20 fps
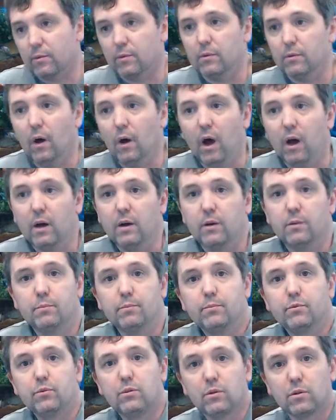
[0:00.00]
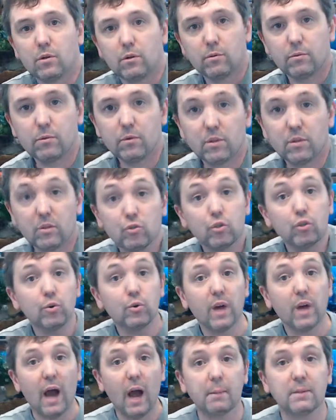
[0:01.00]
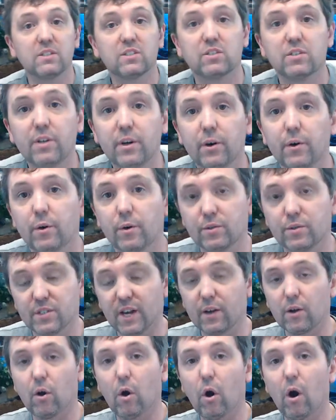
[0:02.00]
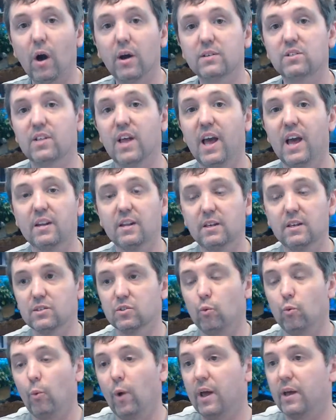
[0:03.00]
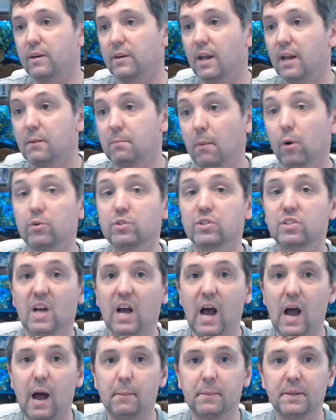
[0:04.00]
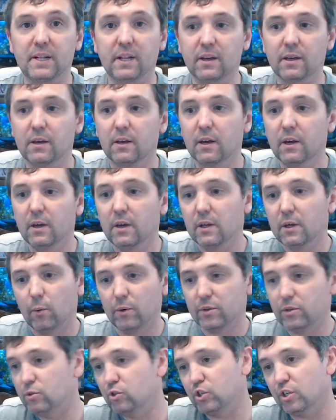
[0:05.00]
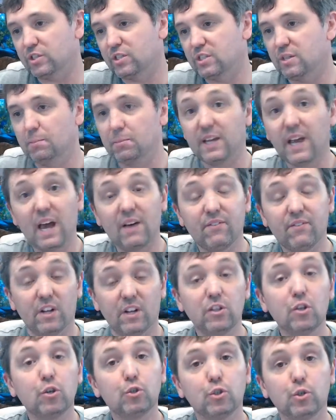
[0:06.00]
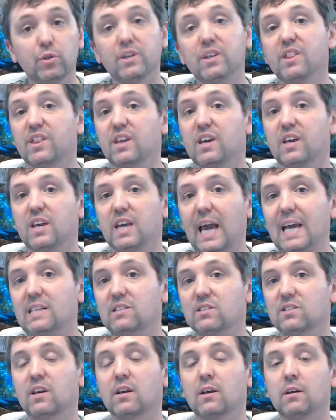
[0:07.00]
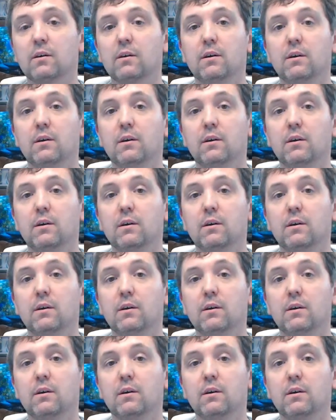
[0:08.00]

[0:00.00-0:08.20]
Uh, two common scenarios that cause that is when, and most commonly, when you just simply have unusually thick casing